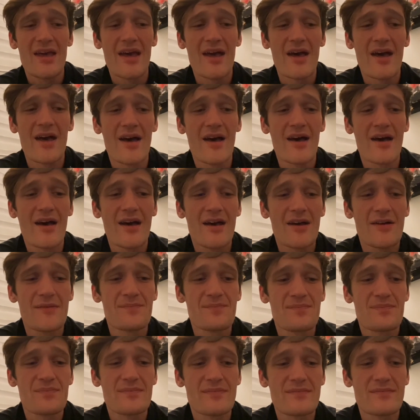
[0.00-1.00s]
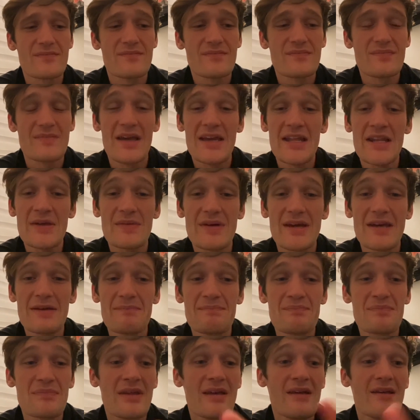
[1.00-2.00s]
Uh, anyway,
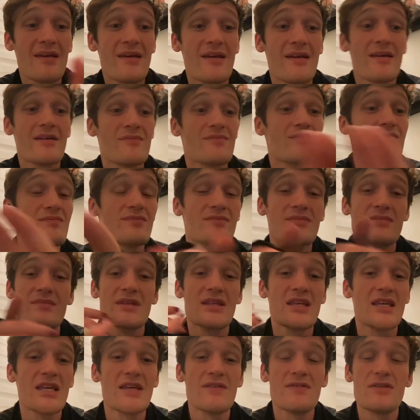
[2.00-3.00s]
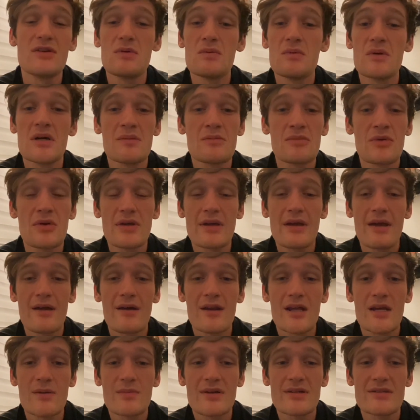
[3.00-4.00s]
if you want more
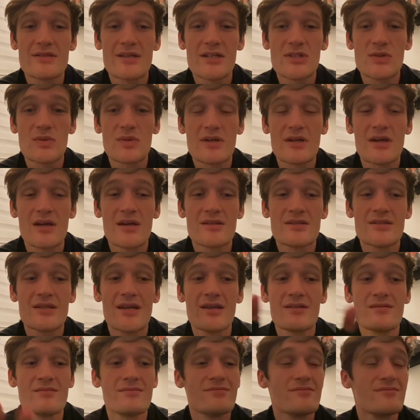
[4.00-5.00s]
chaotic bisexual content,